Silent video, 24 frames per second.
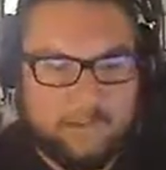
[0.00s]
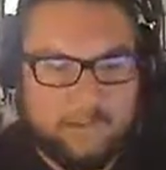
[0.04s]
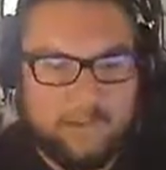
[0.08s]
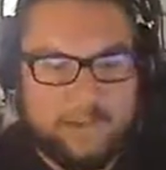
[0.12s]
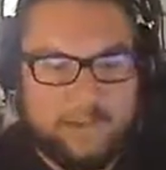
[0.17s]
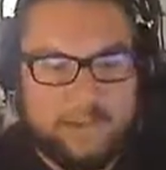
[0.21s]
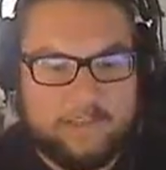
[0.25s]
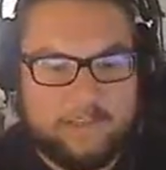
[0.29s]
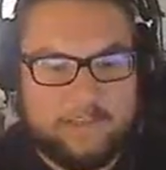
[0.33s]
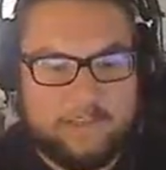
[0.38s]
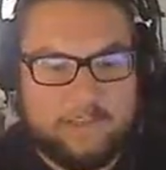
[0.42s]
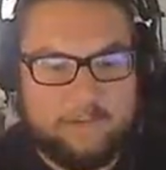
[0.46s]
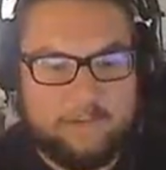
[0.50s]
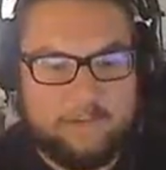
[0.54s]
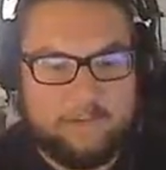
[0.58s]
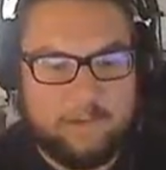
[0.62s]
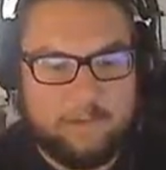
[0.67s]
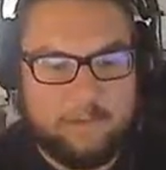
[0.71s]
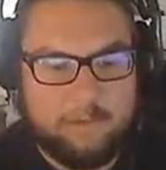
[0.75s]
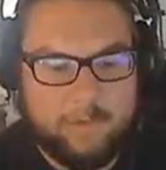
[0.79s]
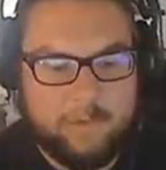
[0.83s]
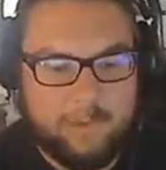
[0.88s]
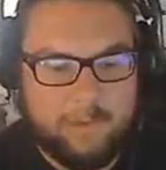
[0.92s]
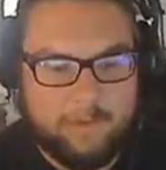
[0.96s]
I see what you
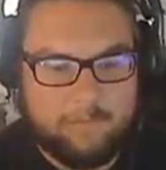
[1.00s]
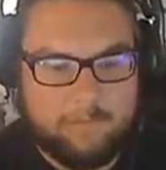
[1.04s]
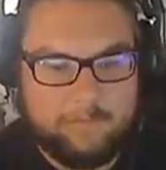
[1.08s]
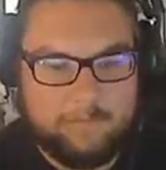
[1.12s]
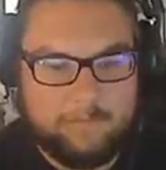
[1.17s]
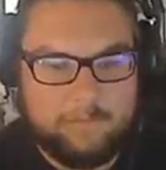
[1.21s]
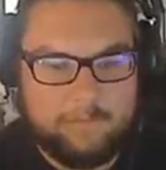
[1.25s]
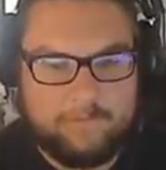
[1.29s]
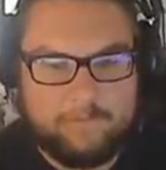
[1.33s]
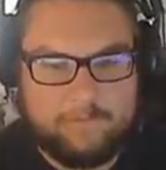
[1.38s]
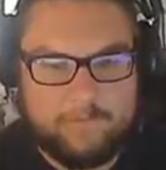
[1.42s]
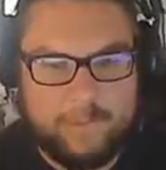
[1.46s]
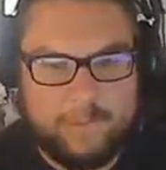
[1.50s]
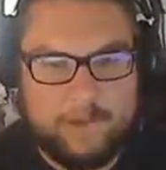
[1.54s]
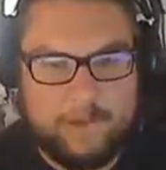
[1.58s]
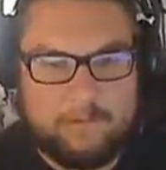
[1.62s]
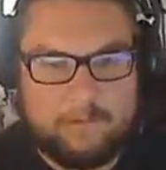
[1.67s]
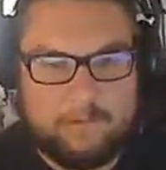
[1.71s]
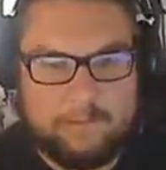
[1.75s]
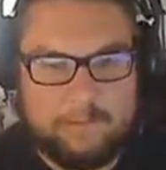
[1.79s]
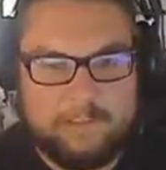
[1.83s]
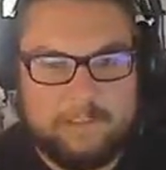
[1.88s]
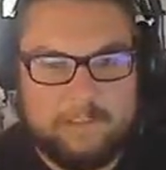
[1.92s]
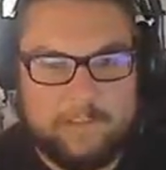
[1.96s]
mean. That
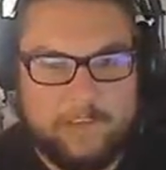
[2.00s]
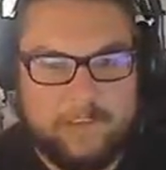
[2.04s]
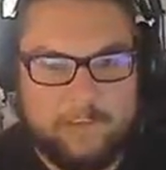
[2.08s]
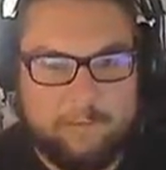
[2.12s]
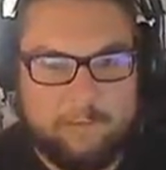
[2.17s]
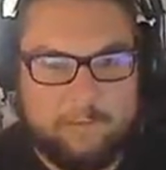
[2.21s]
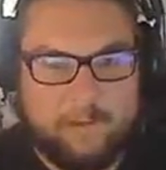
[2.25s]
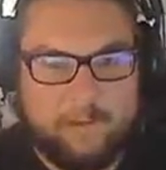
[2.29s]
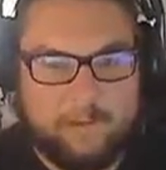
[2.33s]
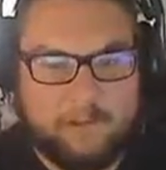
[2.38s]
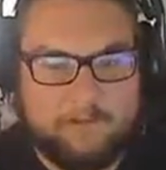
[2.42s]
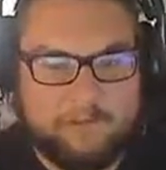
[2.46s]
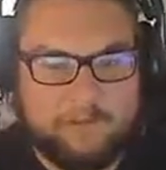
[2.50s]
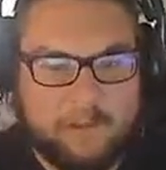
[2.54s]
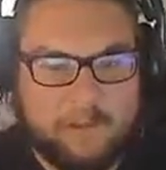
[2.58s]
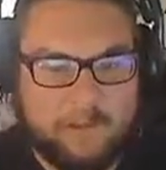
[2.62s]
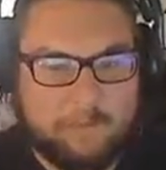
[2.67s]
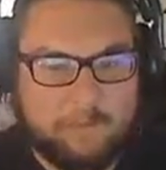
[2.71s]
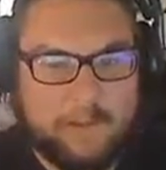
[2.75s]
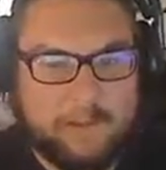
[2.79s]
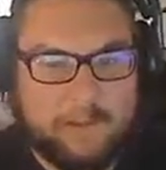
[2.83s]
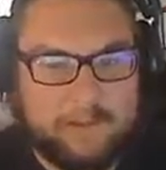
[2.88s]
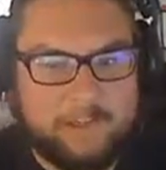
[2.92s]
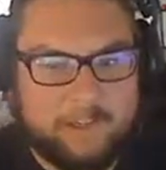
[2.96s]
was a giant ball of dark
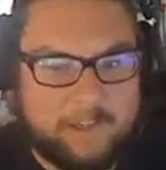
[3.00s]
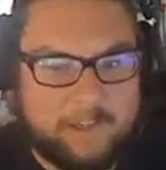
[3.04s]
magic.